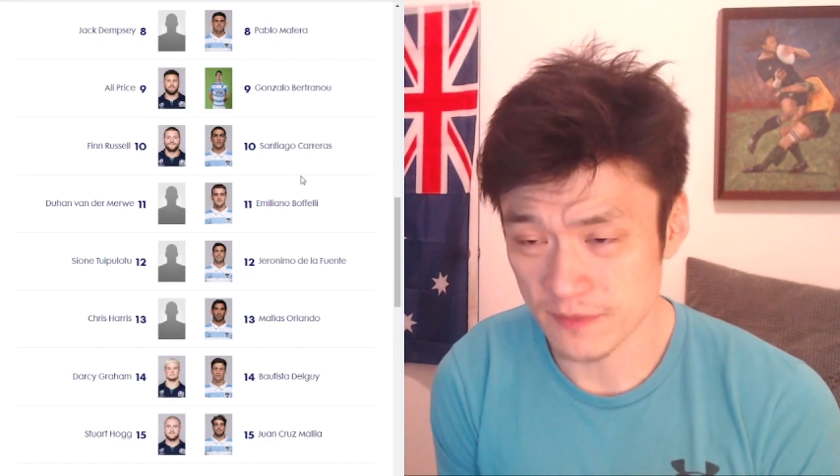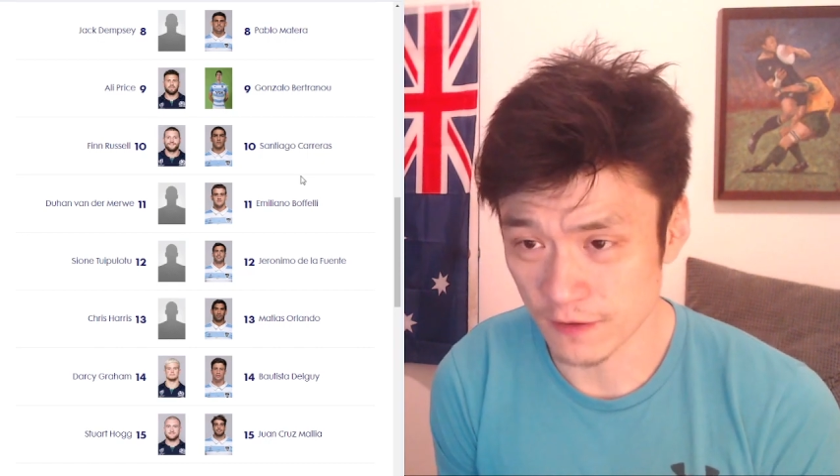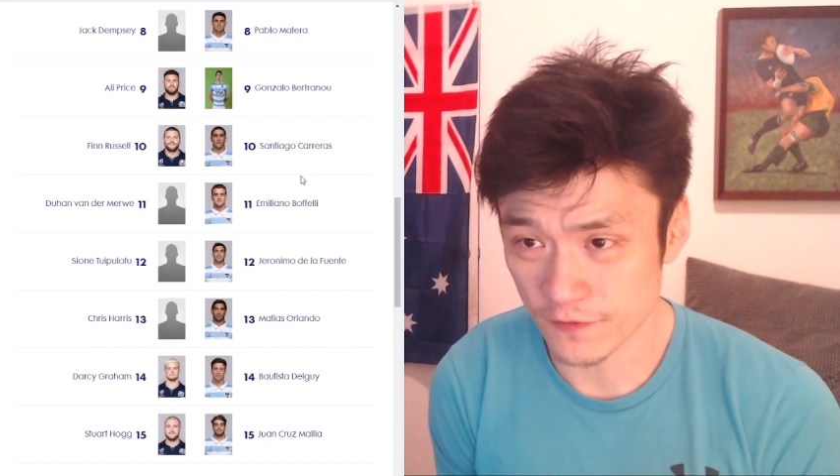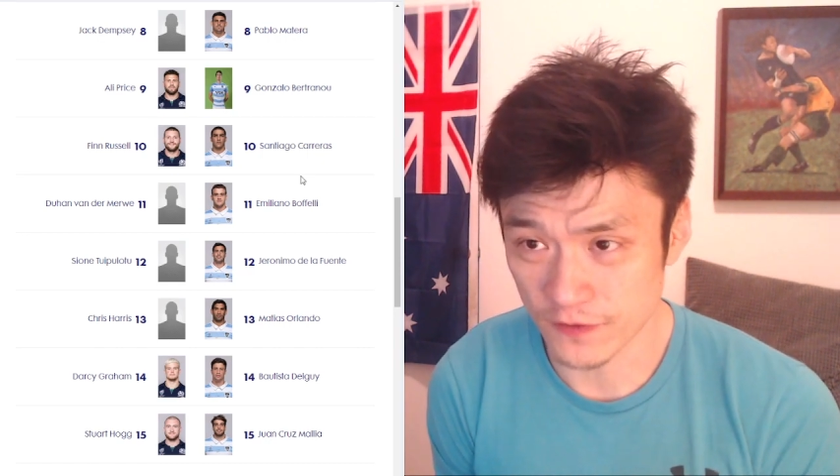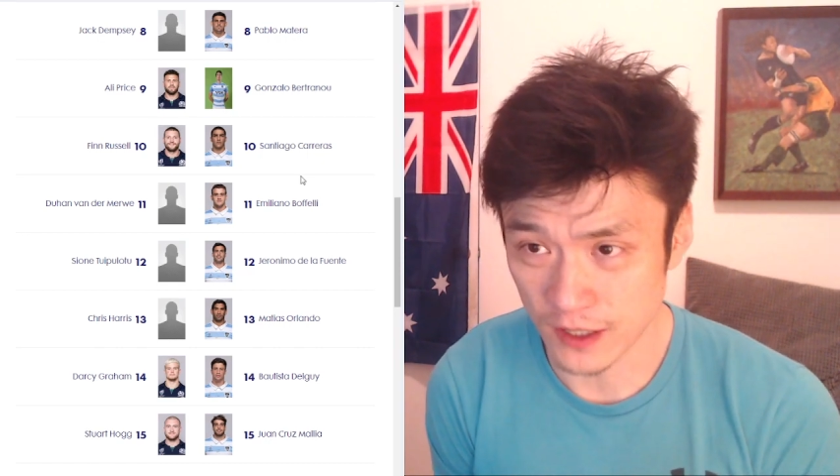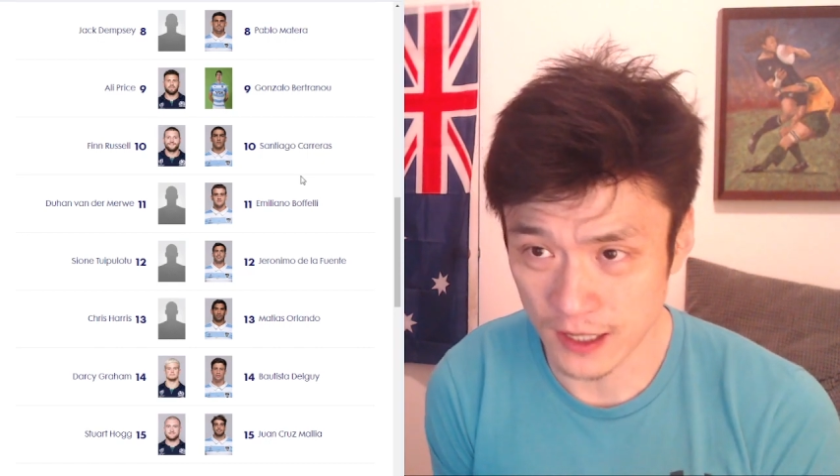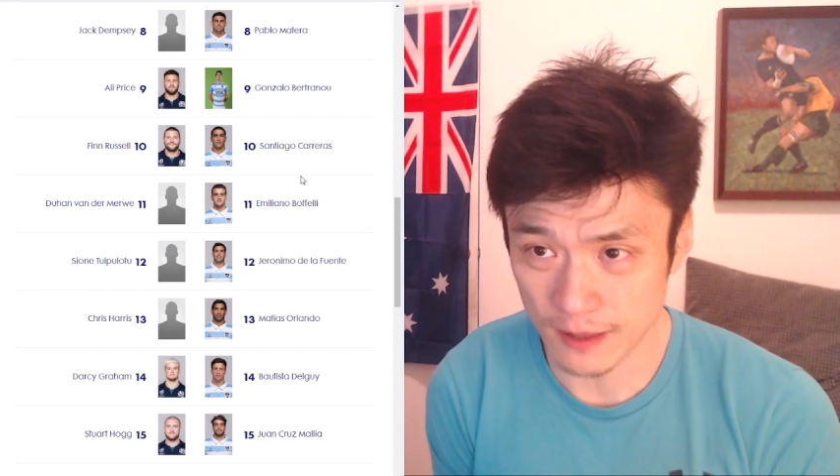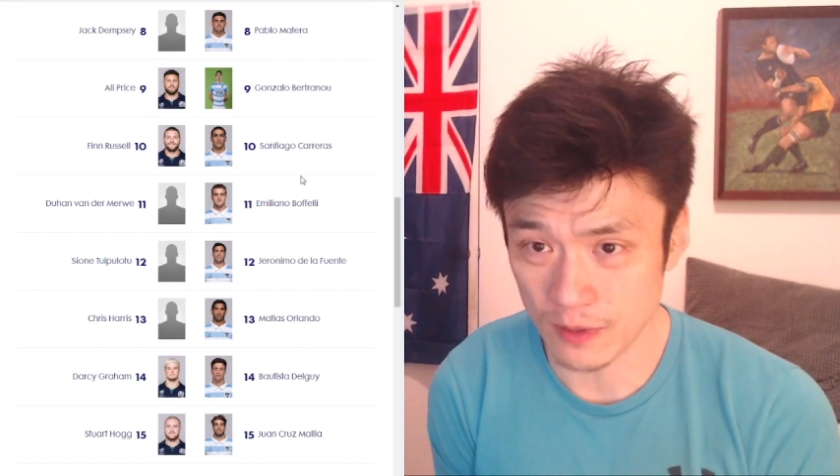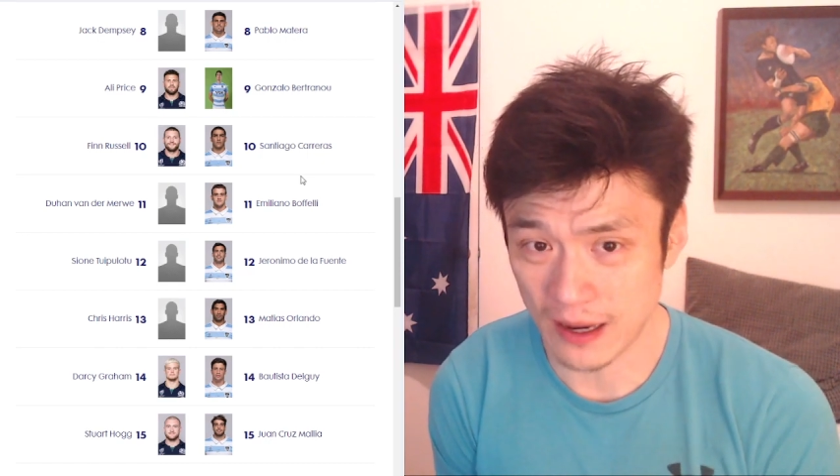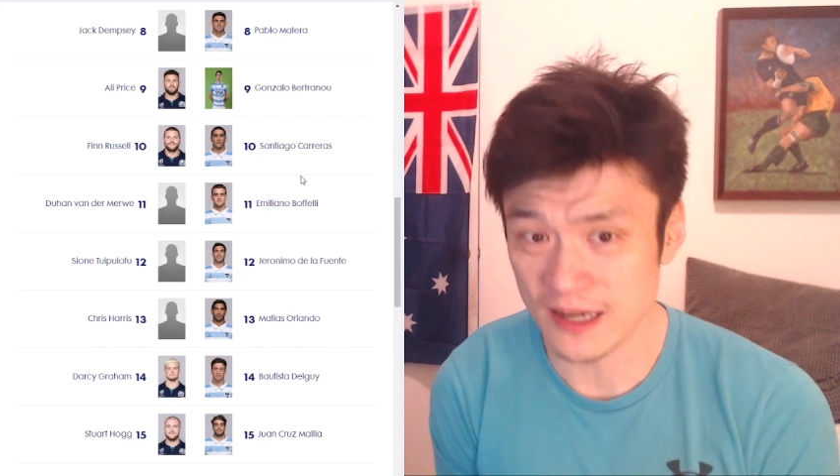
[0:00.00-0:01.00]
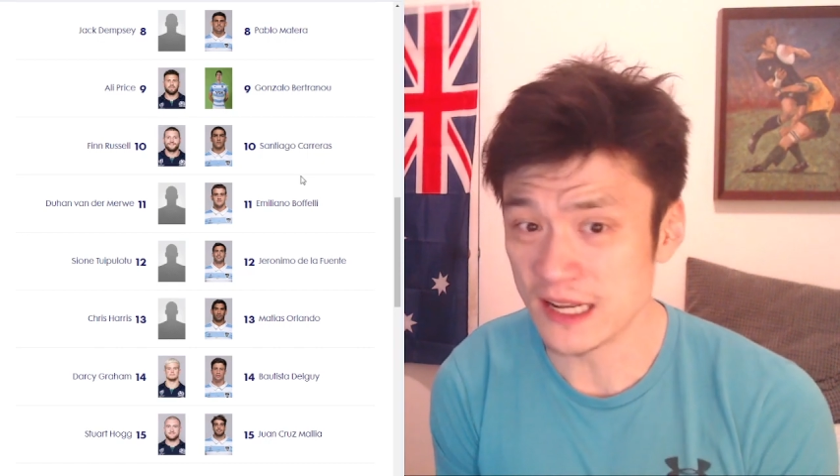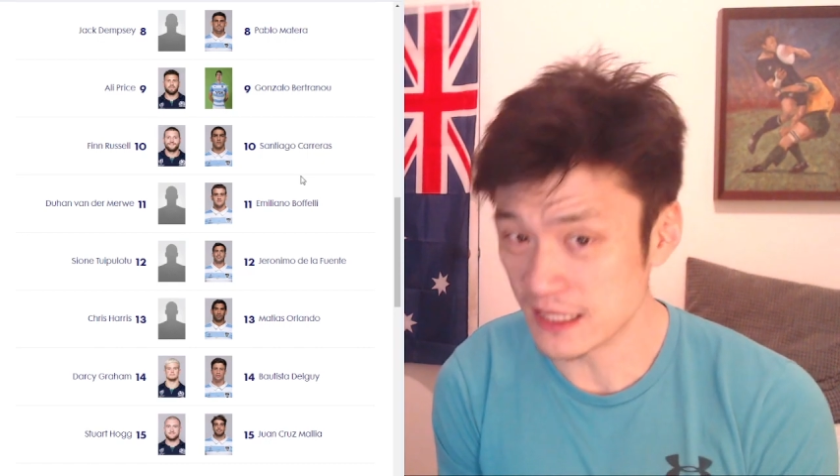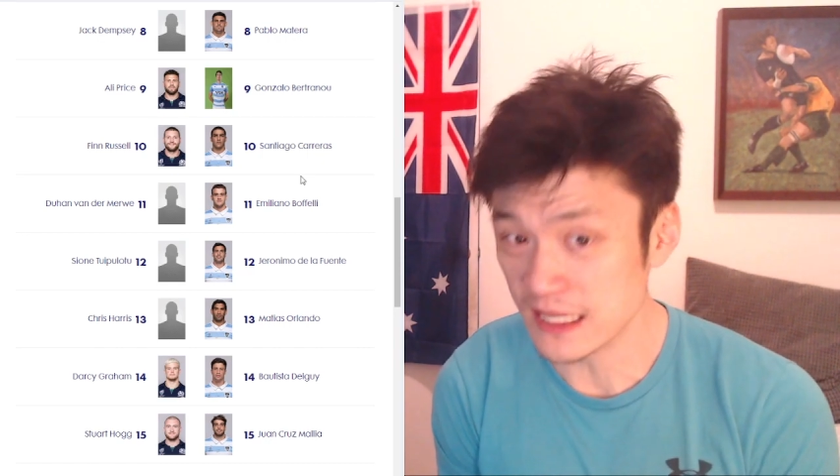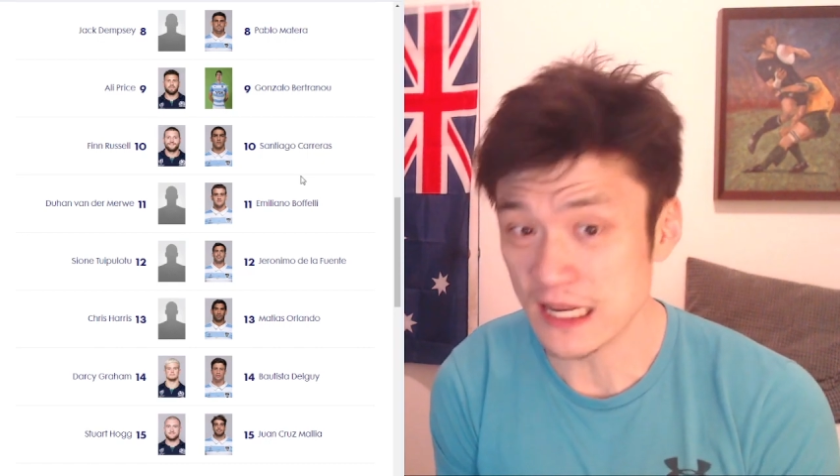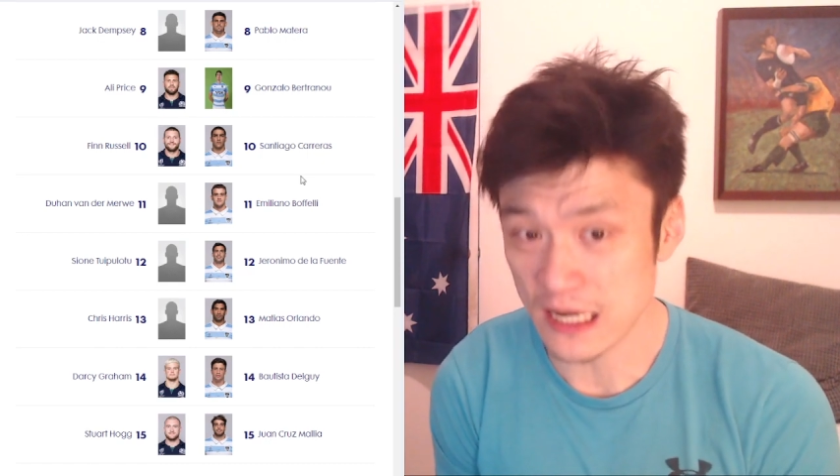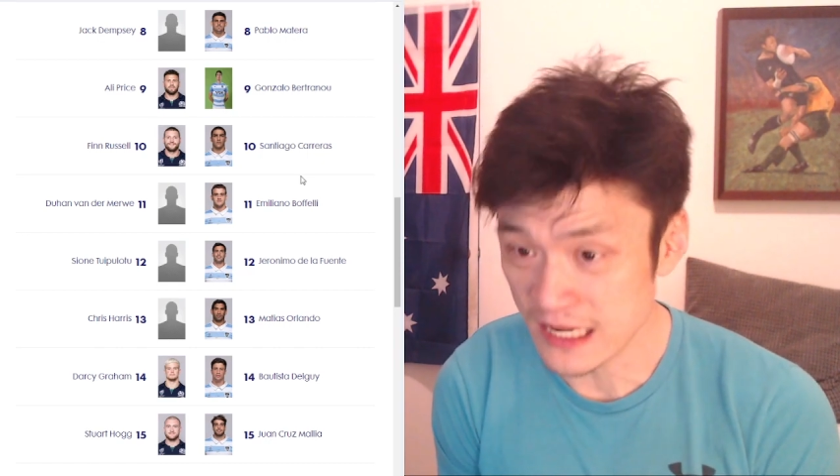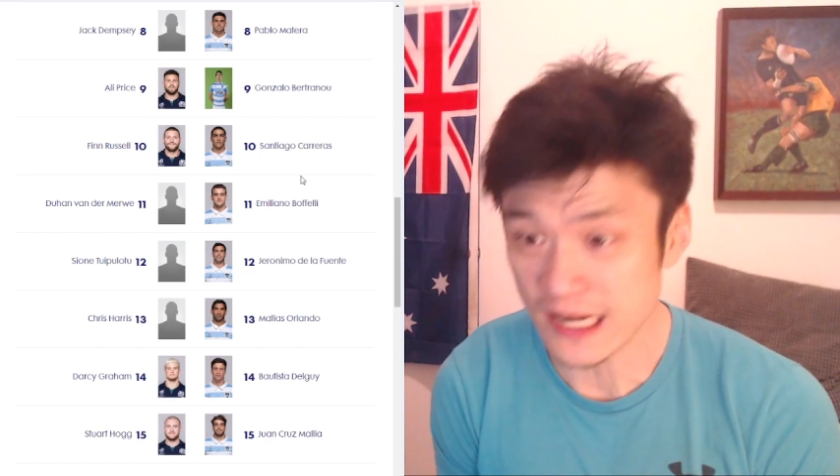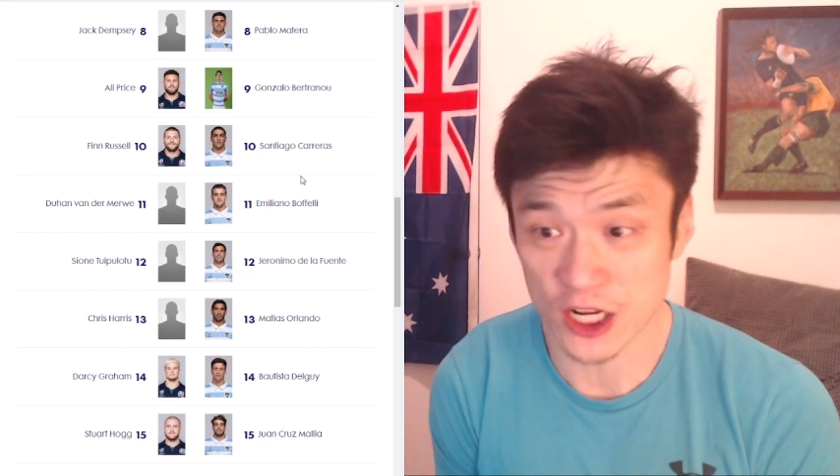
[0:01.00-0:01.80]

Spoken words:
If I need